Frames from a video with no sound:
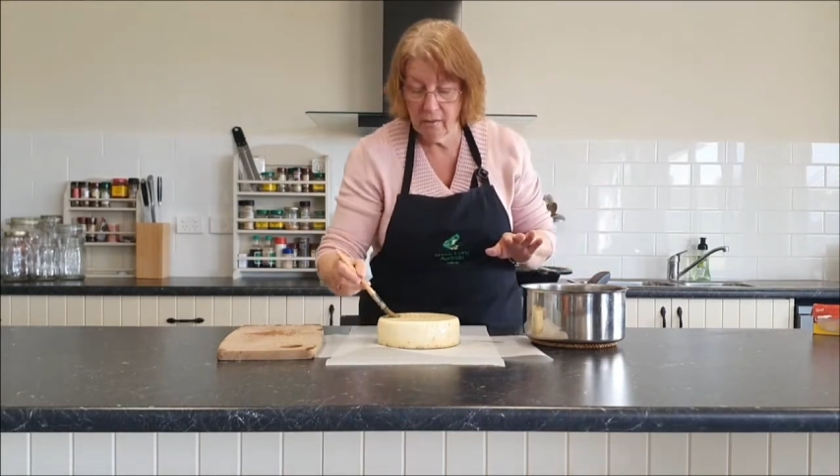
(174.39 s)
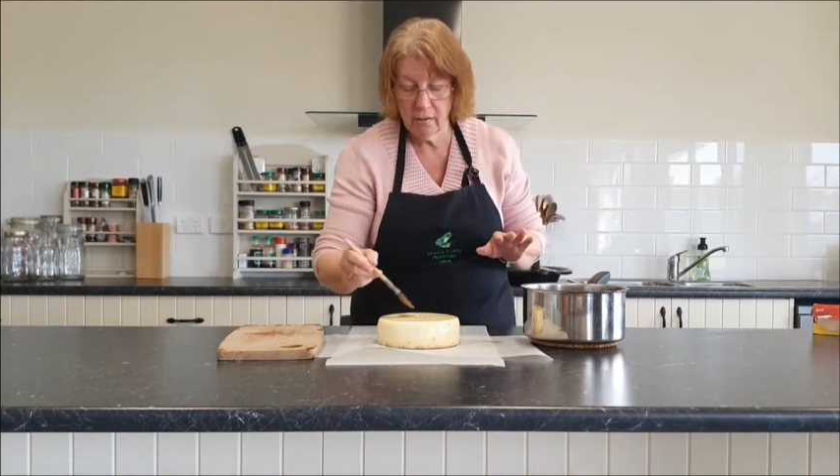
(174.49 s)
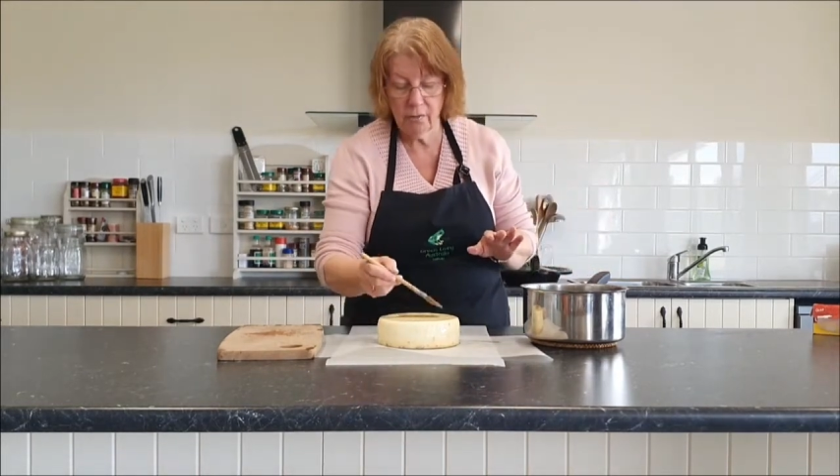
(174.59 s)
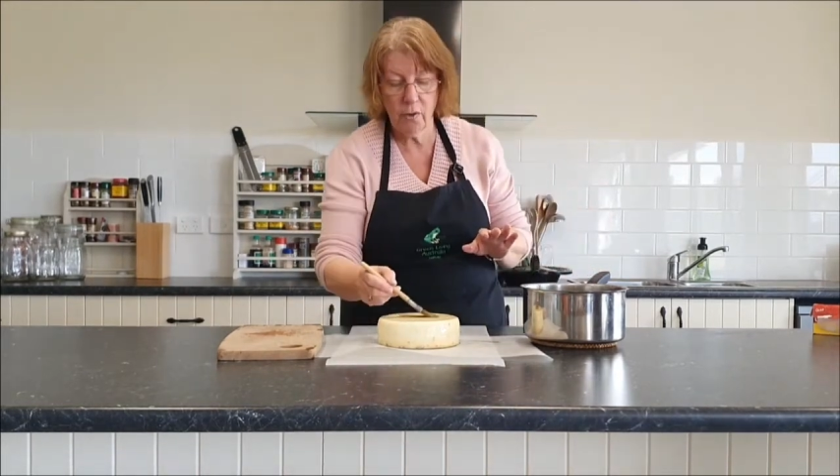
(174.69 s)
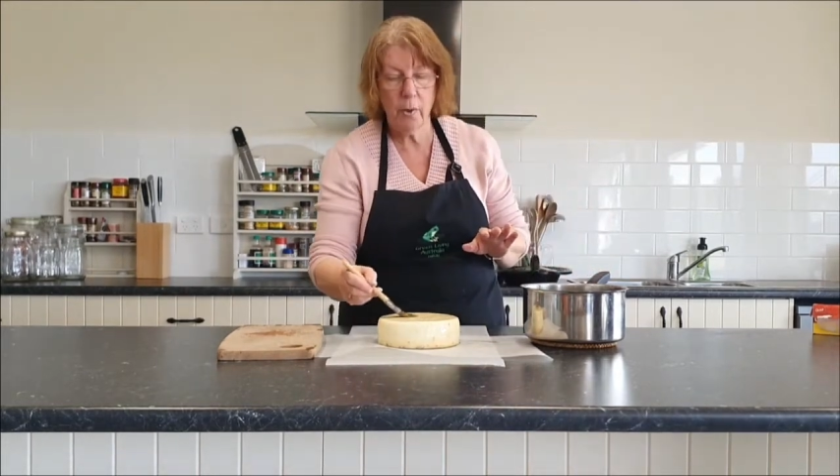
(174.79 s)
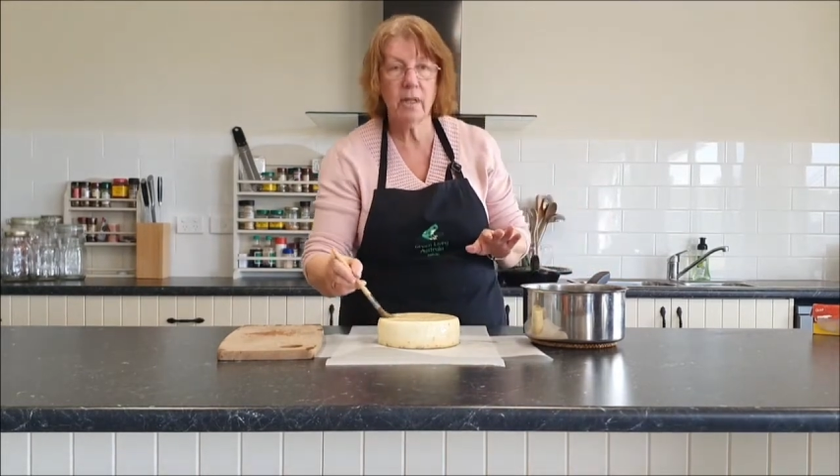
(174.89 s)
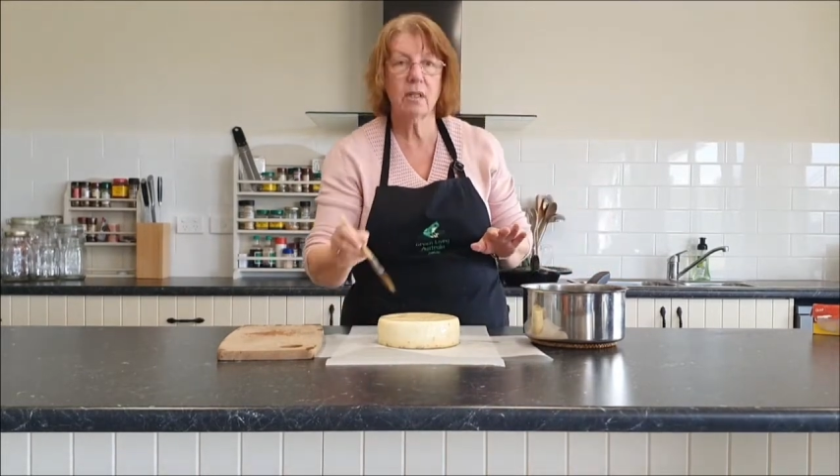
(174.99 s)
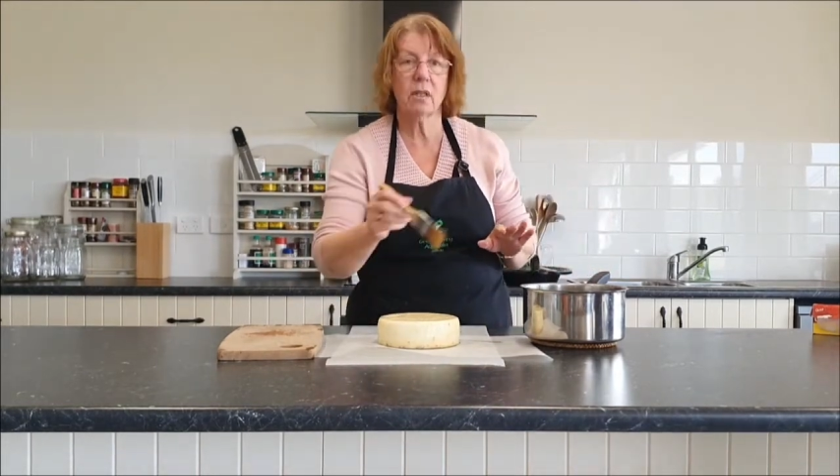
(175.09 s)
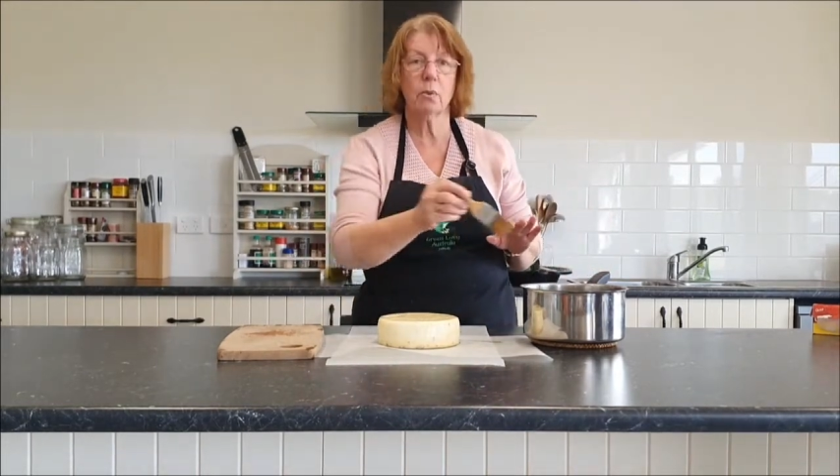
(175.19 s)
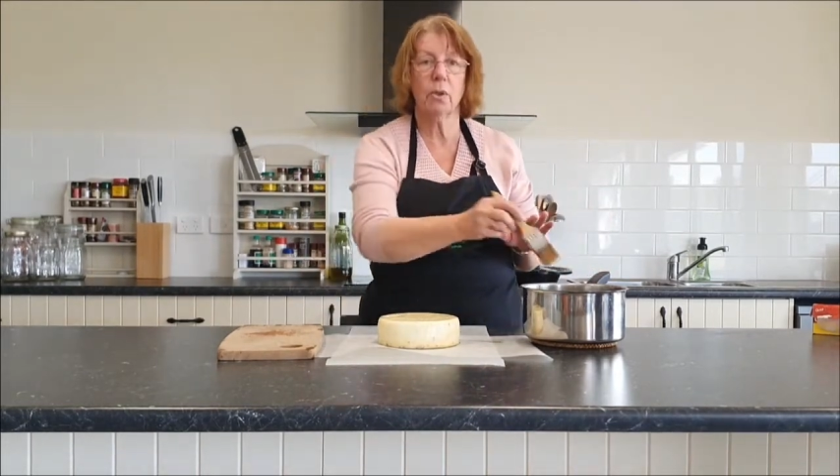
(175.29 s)

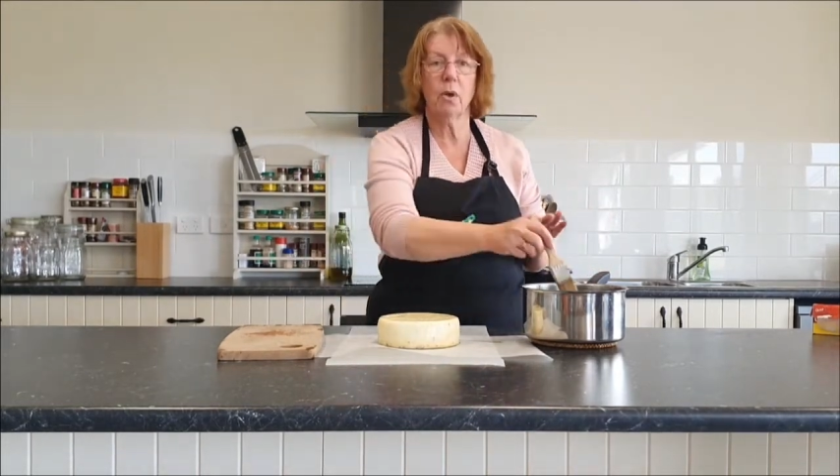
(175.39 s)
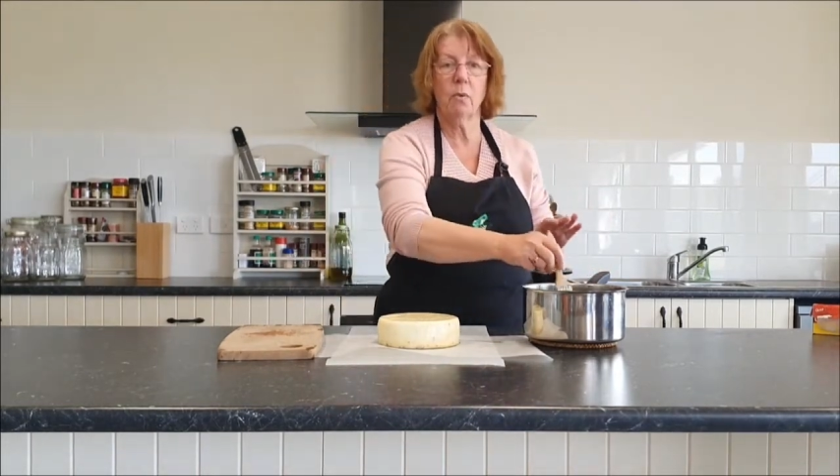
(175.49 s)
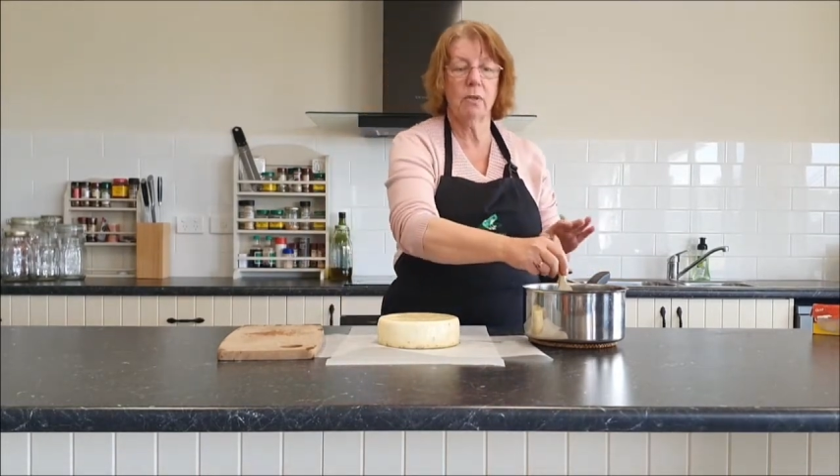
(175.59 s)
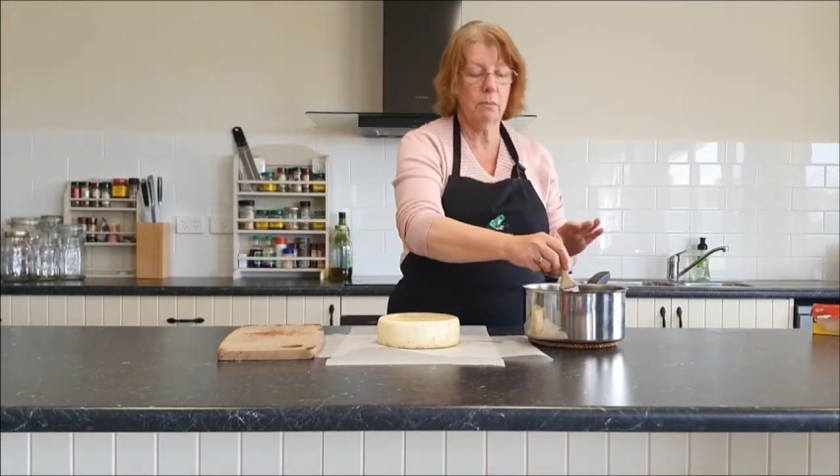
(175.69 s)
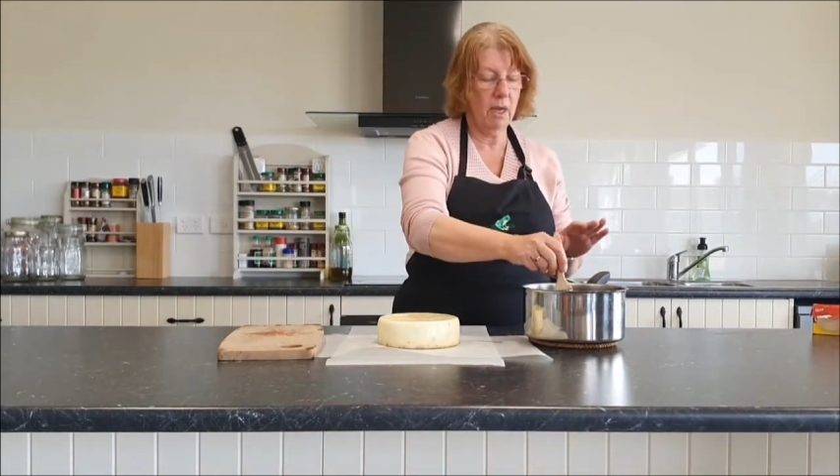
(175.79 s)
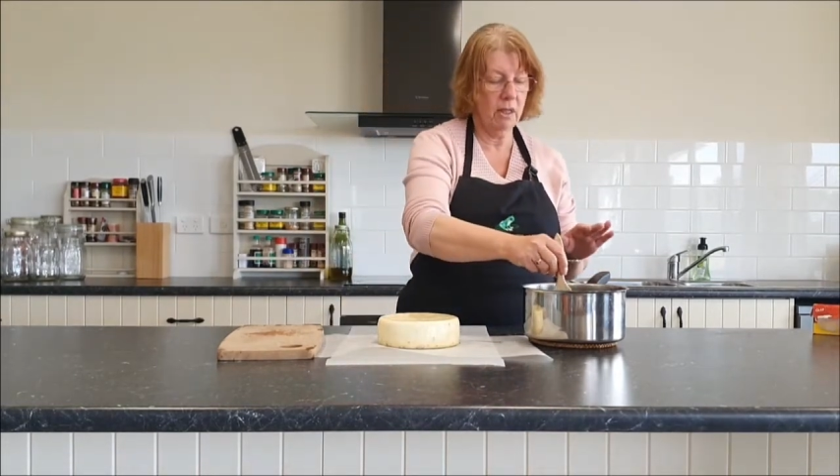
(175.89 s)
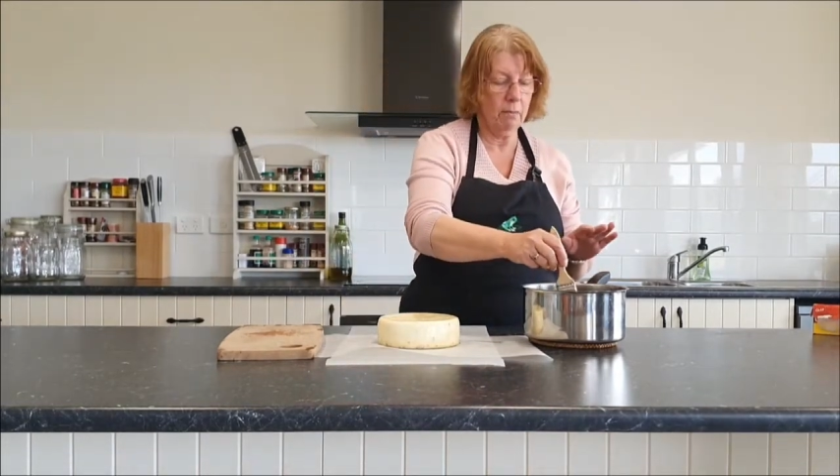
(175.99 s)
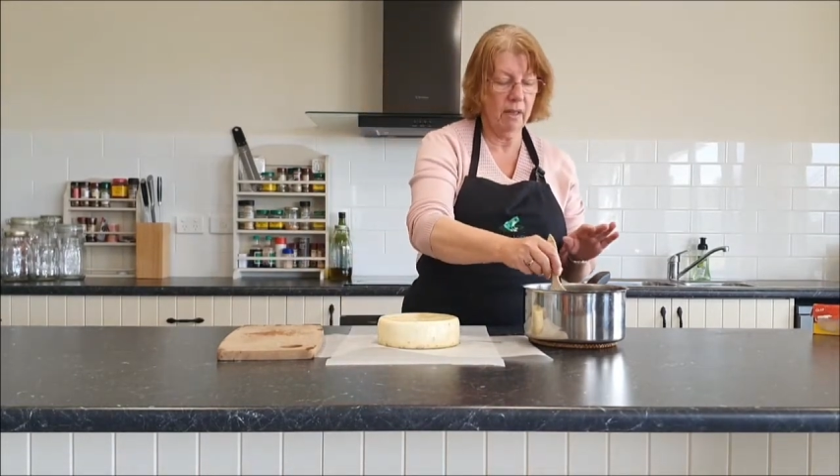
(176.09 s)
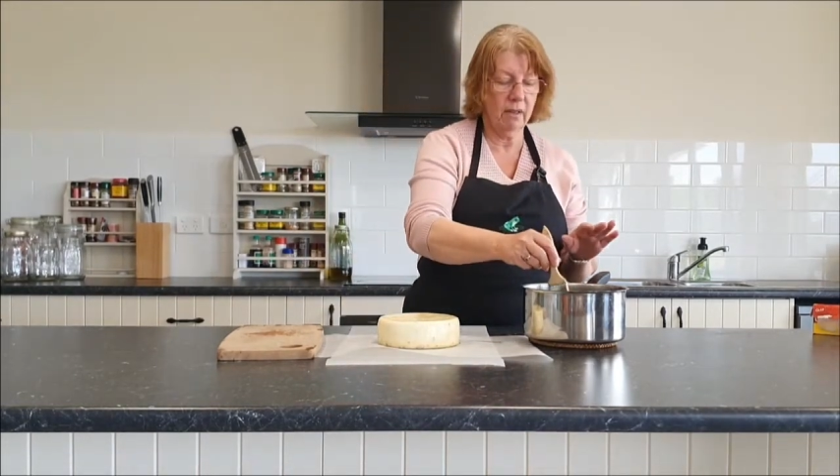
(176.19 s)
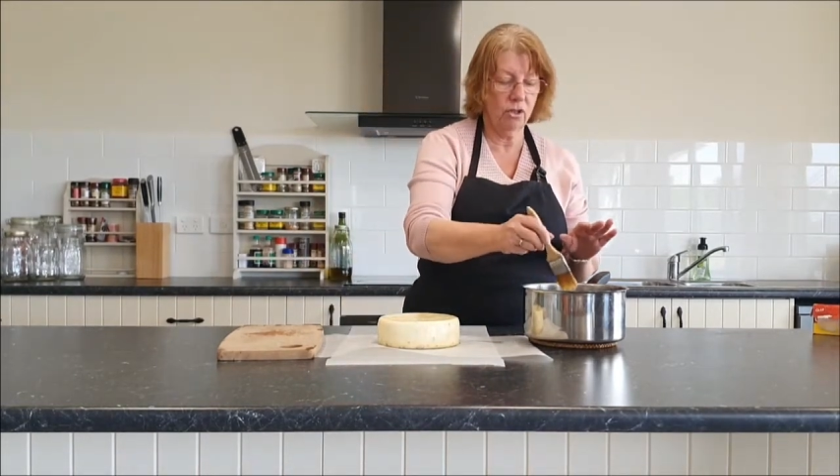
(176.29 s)
Forensics will know it was me that
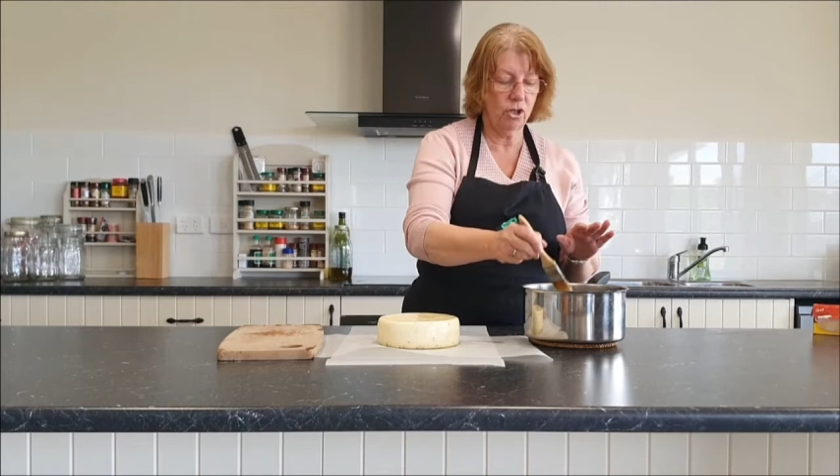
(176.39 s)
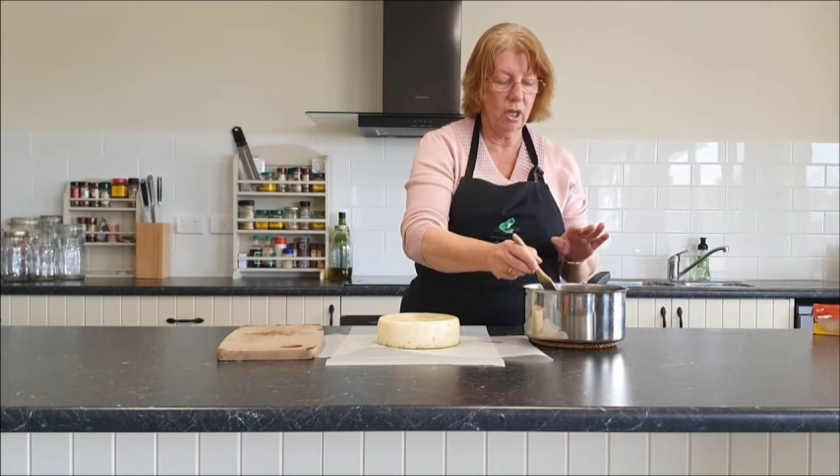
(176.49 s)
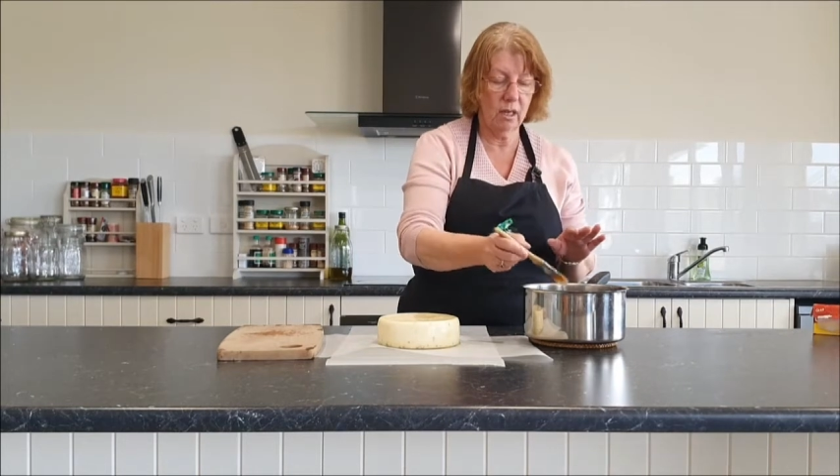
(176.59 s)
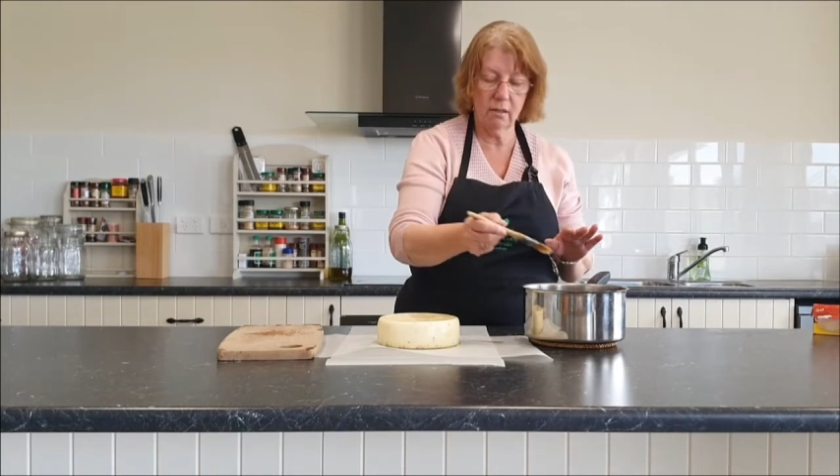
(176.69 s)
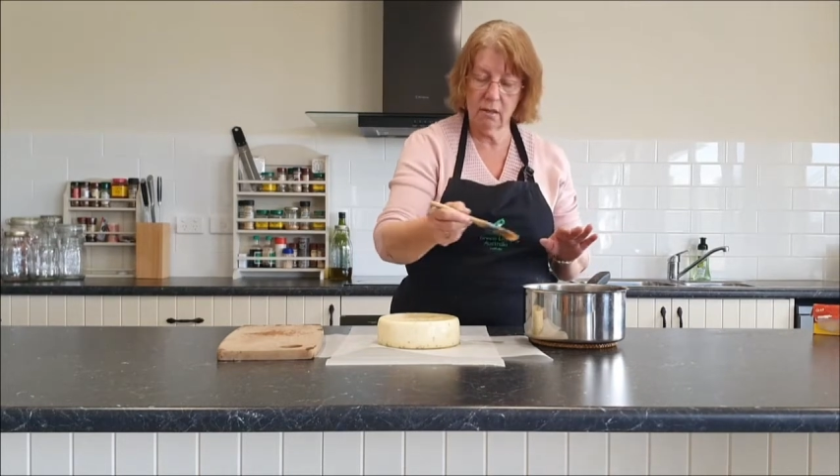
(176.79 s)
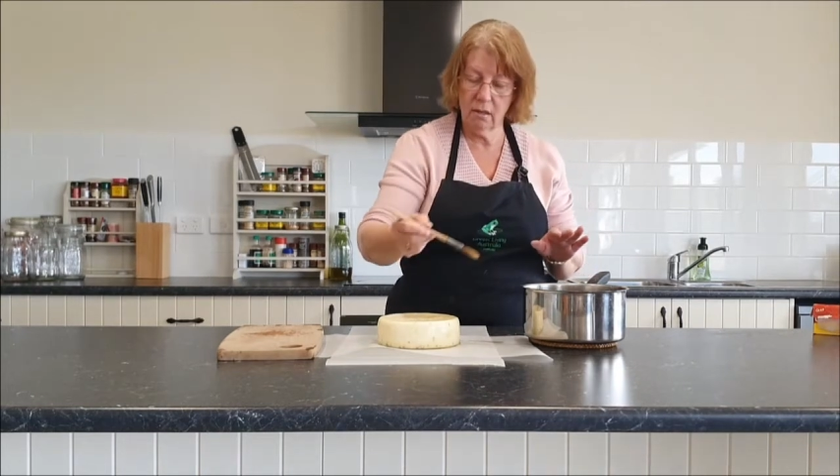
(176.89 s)
made this cheese.